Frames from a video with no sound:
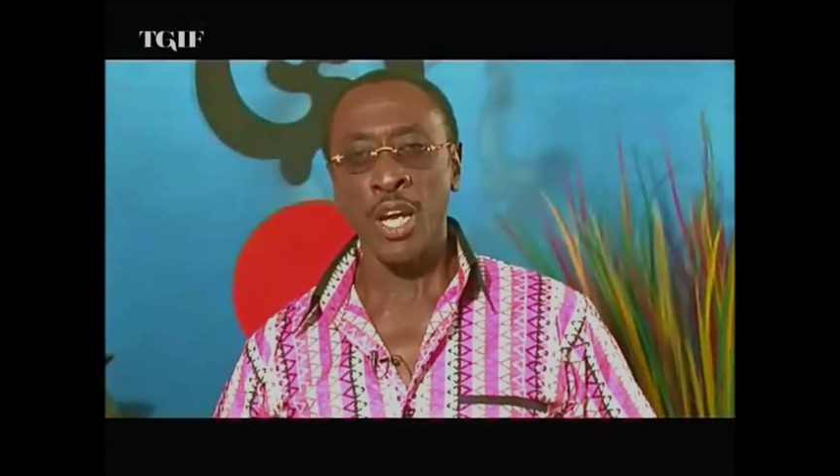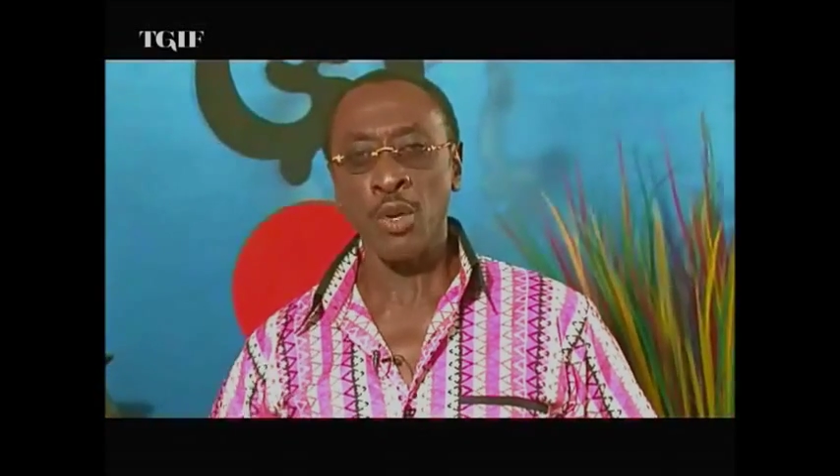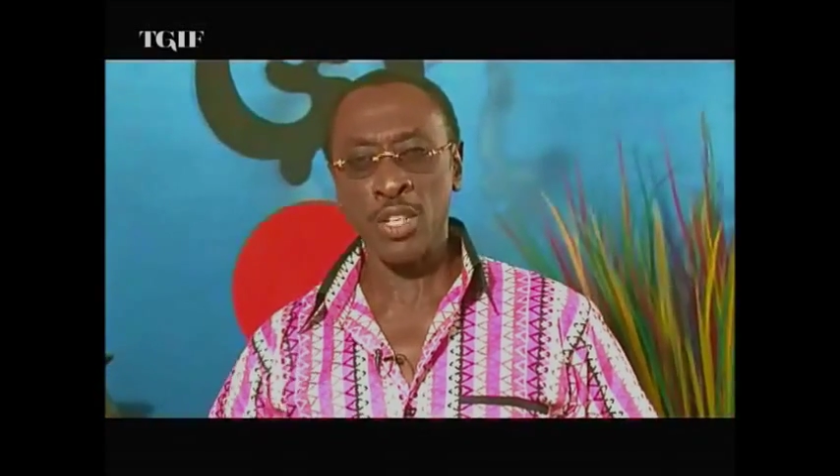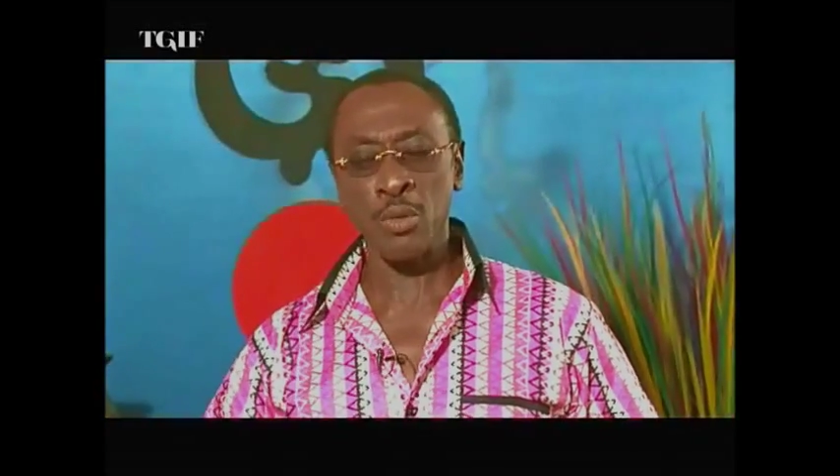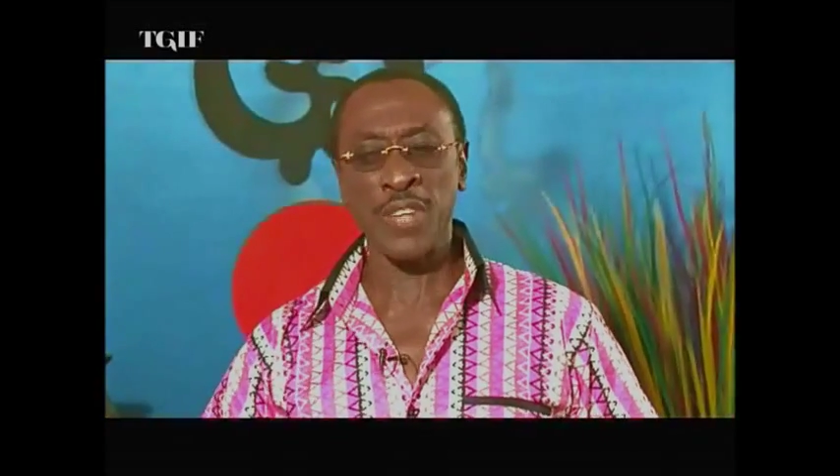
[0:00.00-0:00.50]

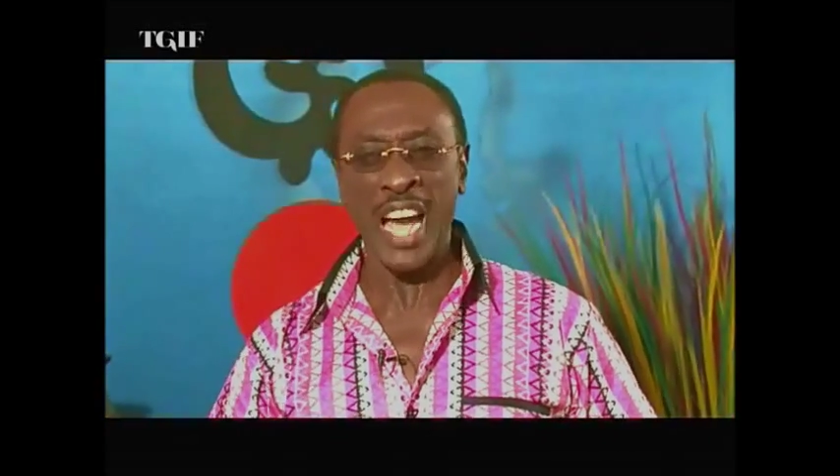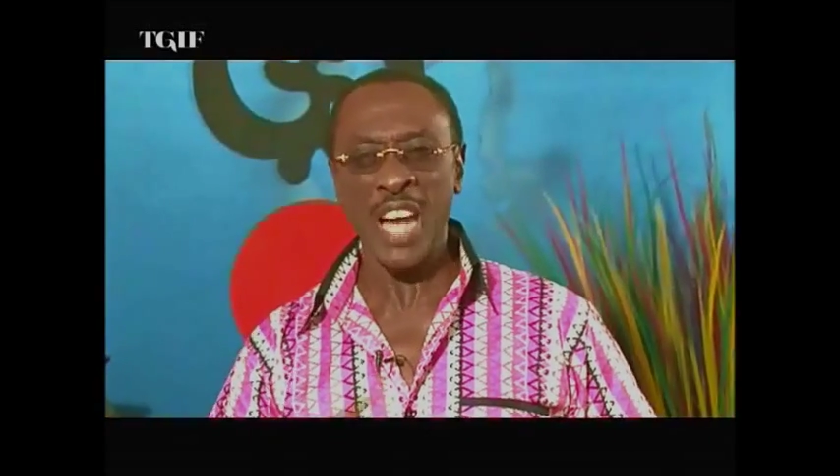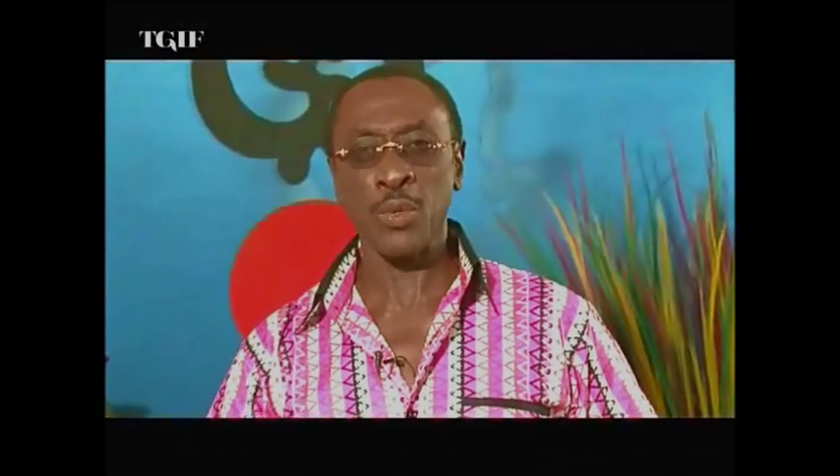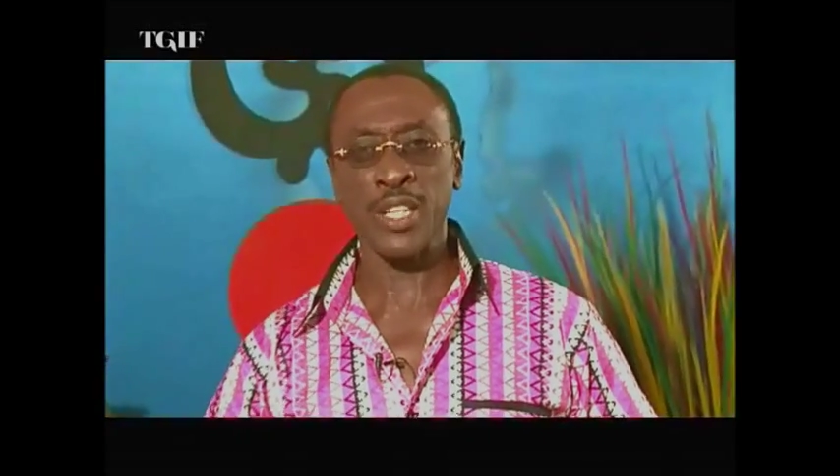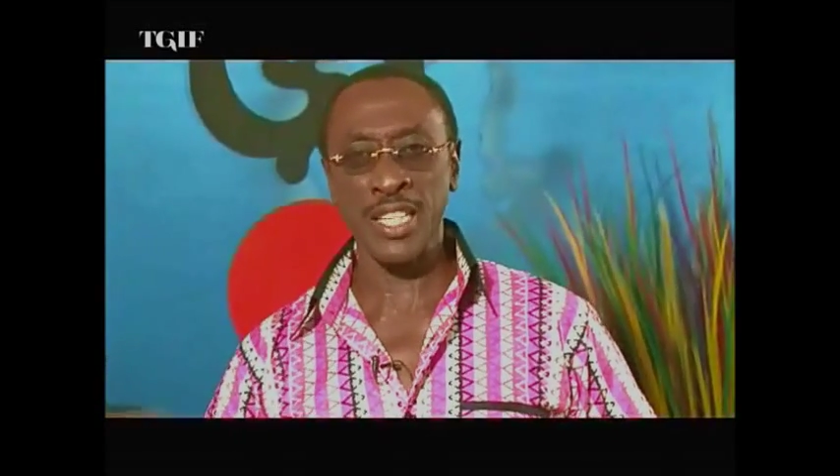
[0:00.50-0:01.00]
and look at some of the
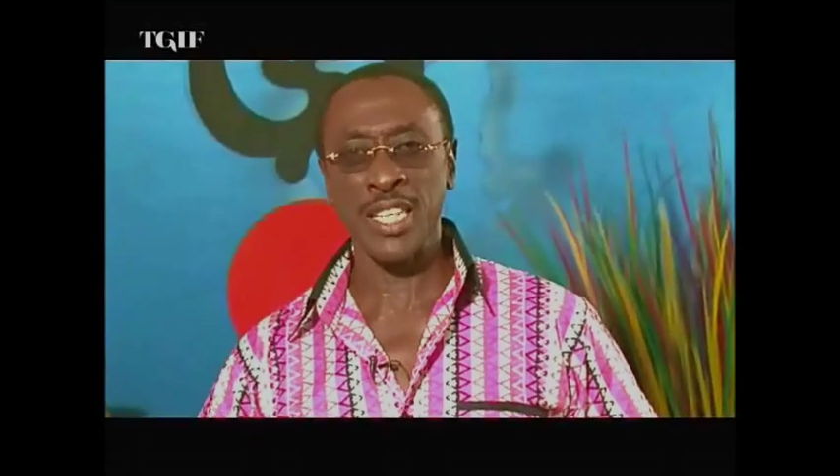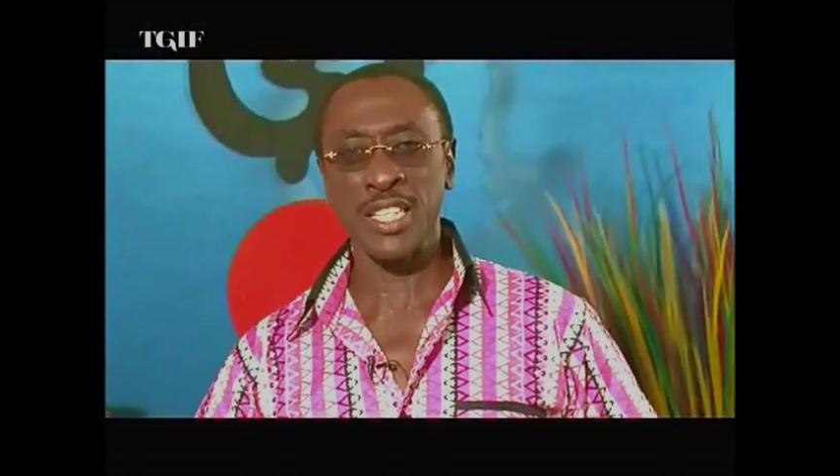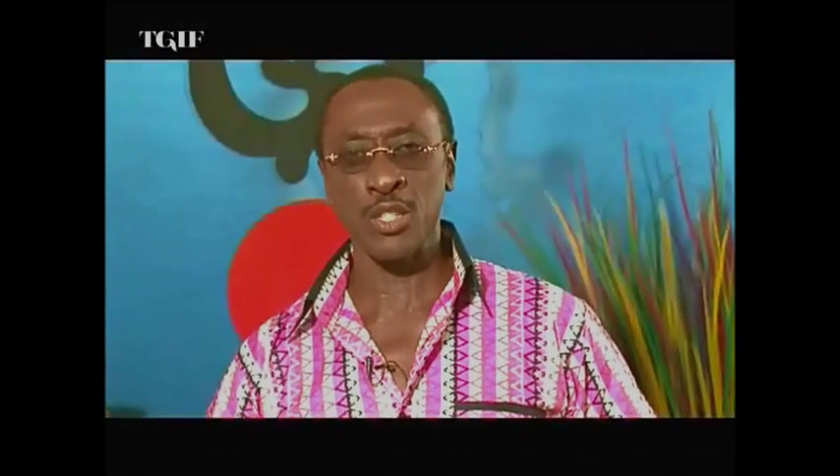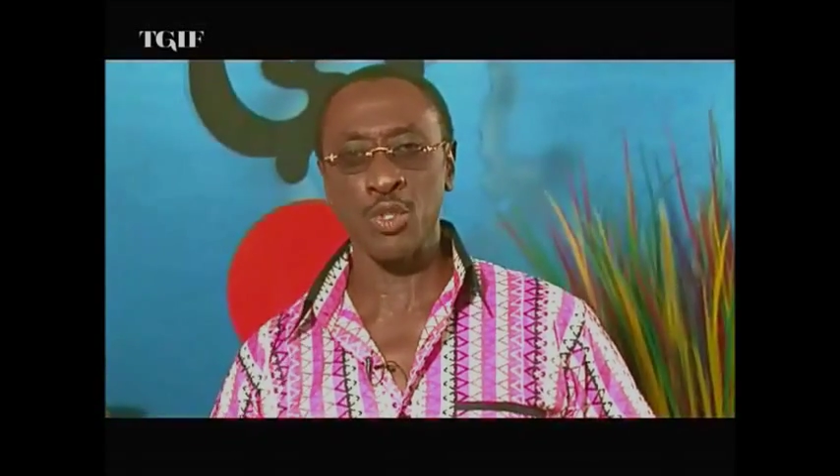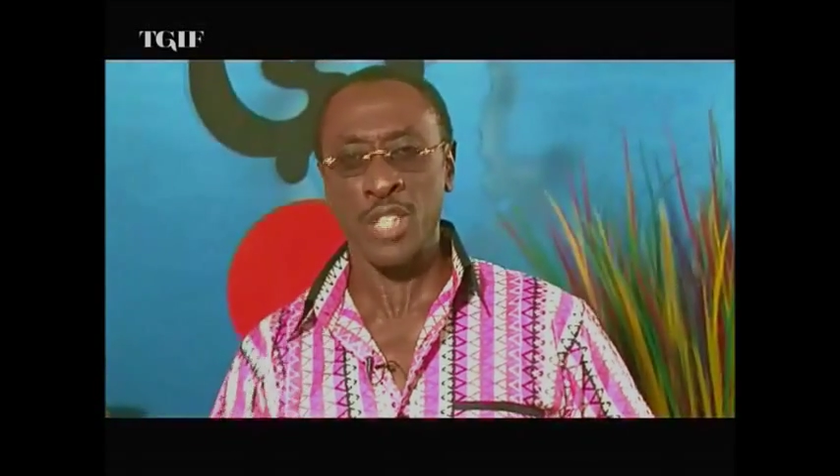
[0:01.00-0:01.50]
artwork he has
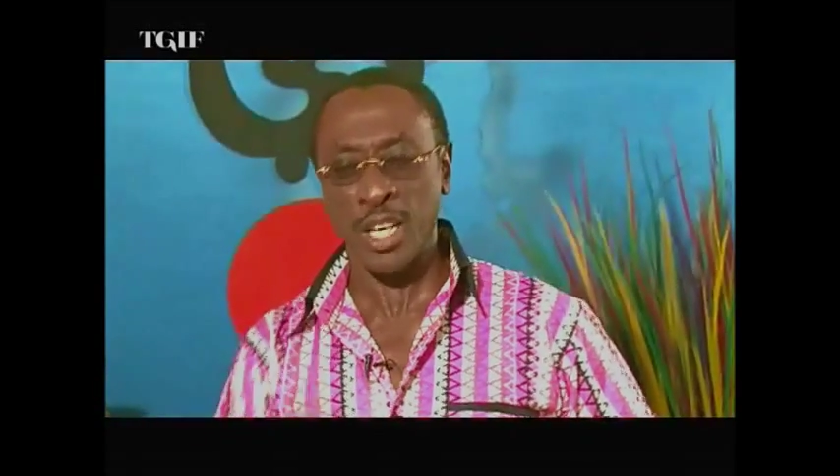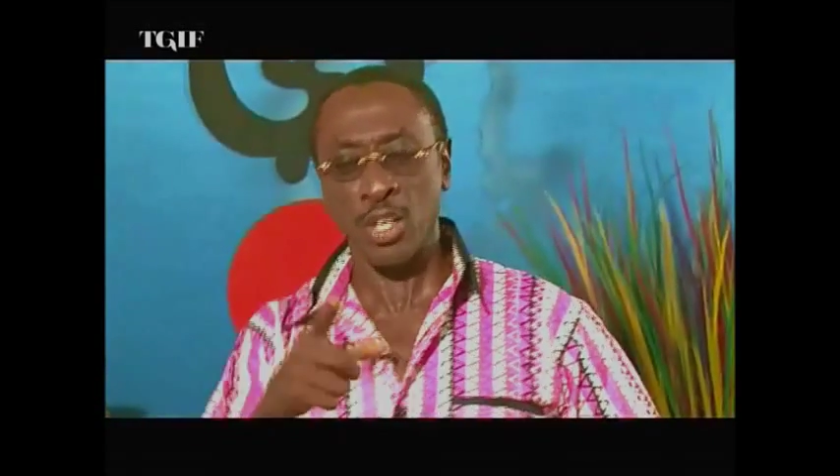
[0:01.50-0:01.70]
done in the studio.